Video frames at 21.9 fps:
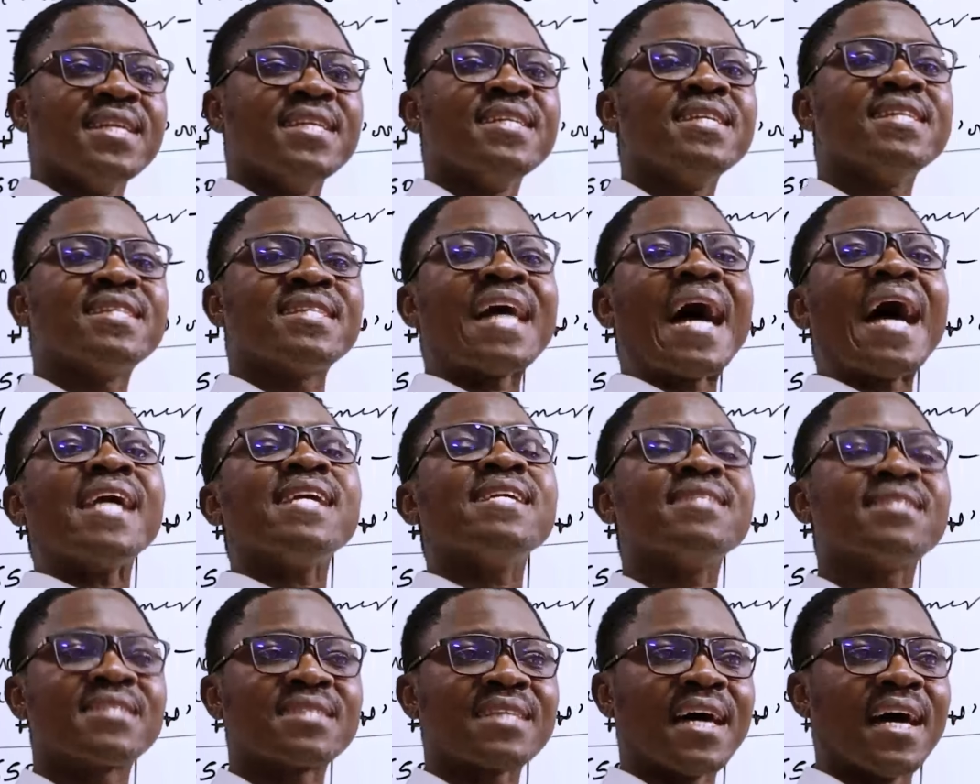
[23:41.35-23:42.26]
In that
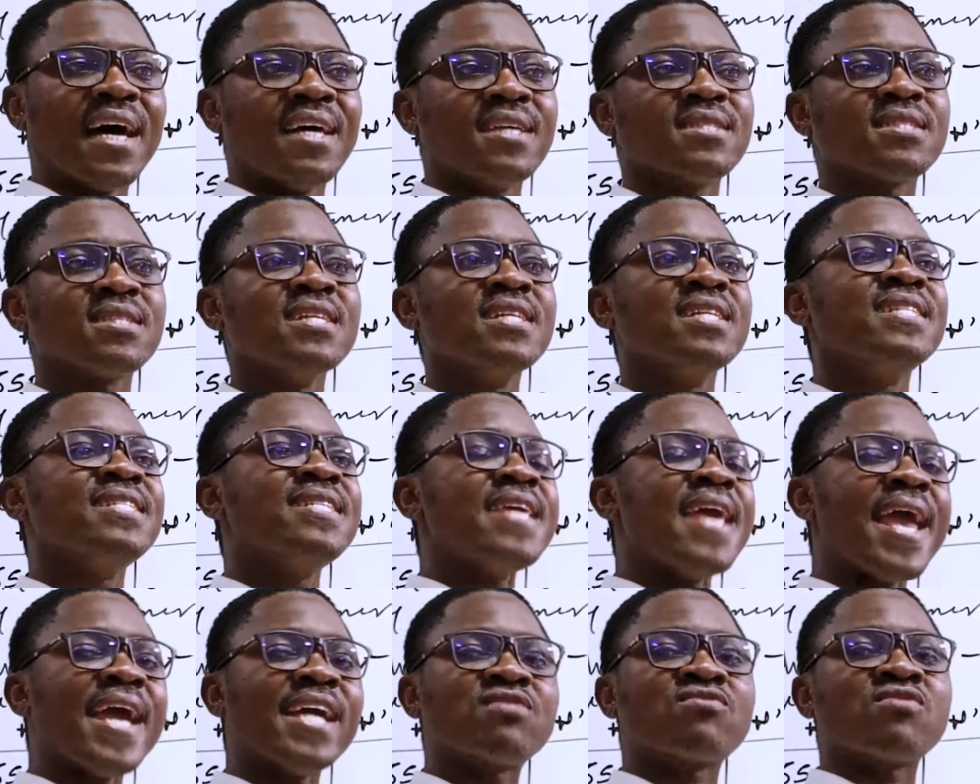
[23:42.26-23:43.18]
instance, the
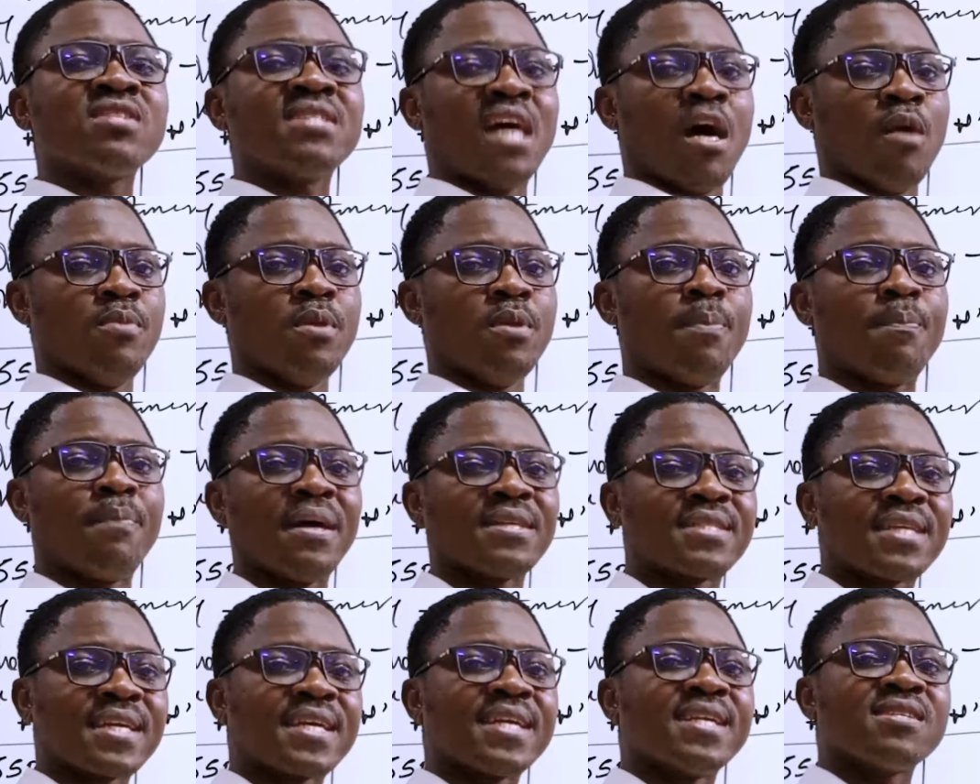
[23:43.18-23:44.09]
entry that will be passed
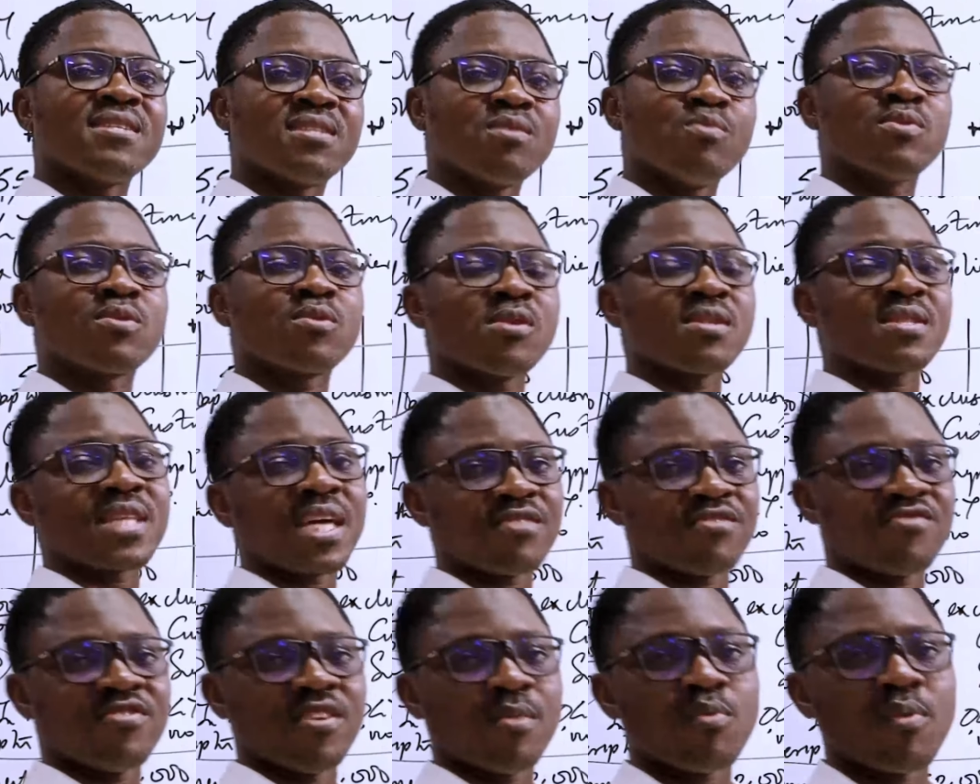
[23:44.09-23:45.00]
against the withholding tax
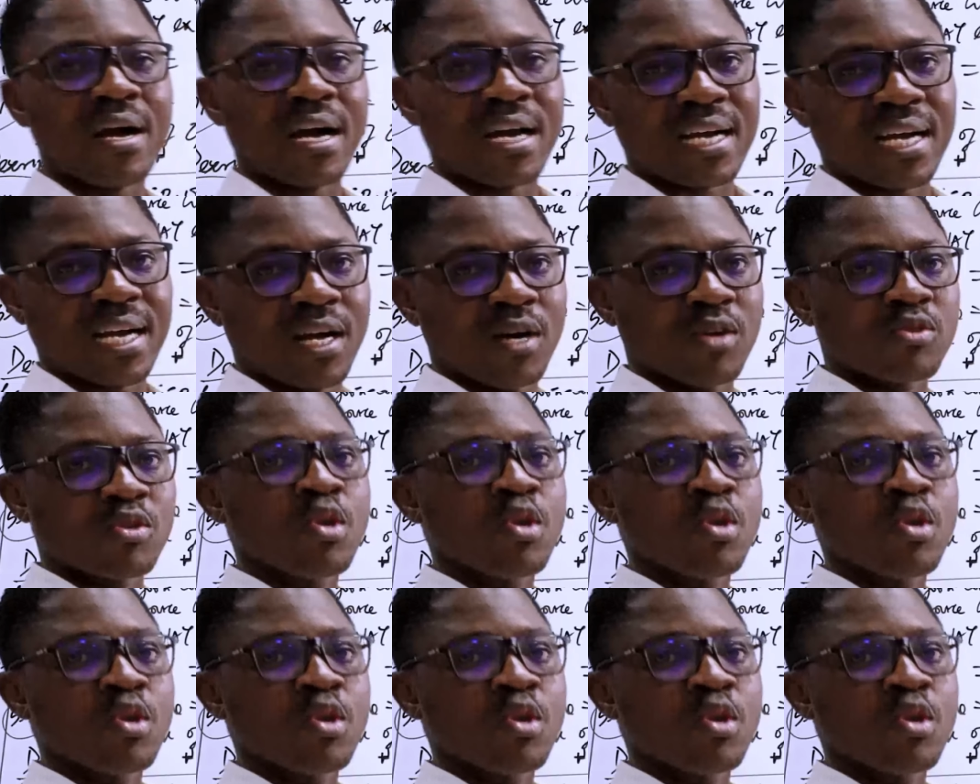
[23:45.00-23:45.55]
receivable account